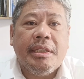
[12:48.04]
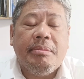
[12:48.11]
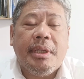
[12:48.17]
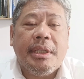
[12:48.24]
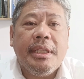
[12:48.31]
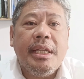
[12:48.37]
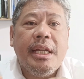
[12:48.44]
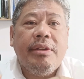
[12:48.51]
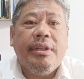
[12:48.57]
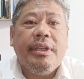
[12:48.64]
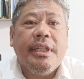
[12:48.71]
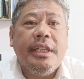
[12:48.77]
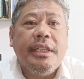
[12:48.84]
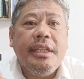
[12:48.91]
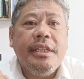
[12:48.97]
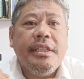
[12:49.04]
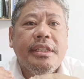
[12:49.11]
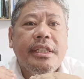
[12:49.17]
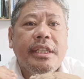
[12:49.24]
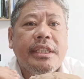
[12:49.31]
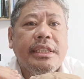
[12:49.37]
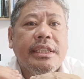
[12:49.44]
But now that it is
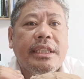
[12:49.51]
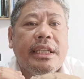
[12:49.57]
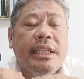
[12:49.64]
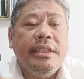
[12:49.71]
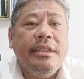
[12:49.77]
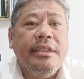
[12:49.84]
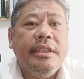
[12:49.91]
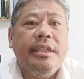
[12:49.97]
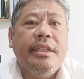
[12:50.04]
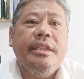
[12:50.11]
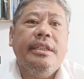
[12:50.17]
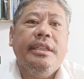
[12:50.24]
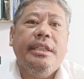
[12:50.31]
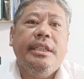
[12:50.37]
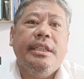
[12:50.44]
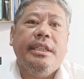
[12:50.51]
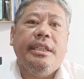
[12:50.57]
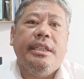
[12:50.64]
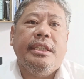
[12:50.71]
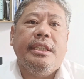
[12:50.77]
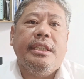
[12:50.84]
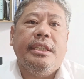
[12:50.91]
under the
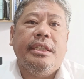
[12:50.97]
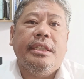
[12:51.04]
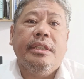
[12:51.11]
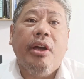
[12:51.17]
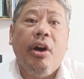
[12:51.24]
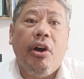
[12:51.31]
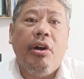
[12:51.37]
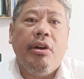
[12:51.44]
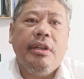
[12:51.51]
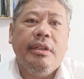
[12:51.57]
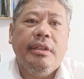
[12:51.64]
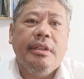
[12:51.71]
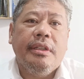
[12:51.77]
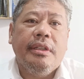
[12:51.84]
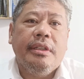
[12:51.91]
law,